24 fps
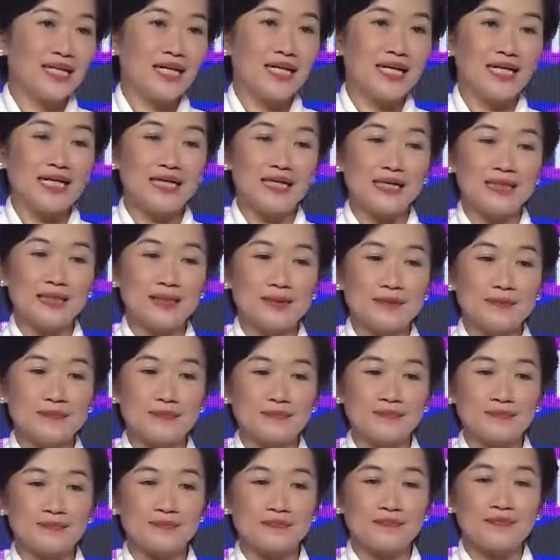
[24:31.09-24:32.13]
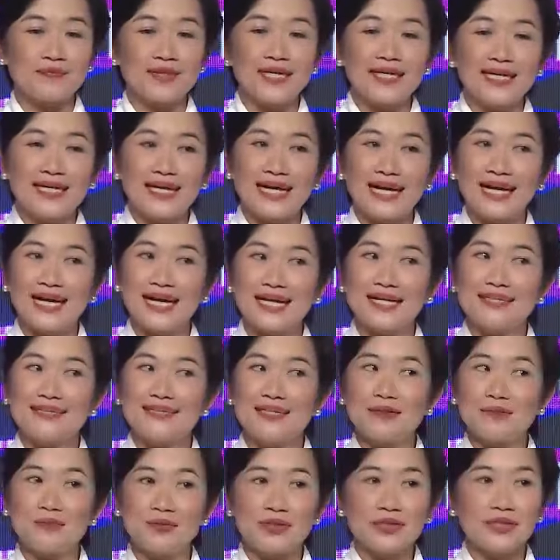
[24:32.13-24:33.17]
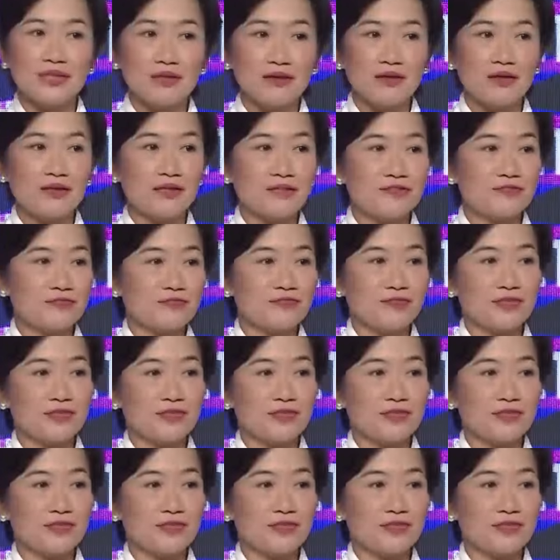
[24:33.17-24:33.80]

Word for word: Um, and they bring a lot of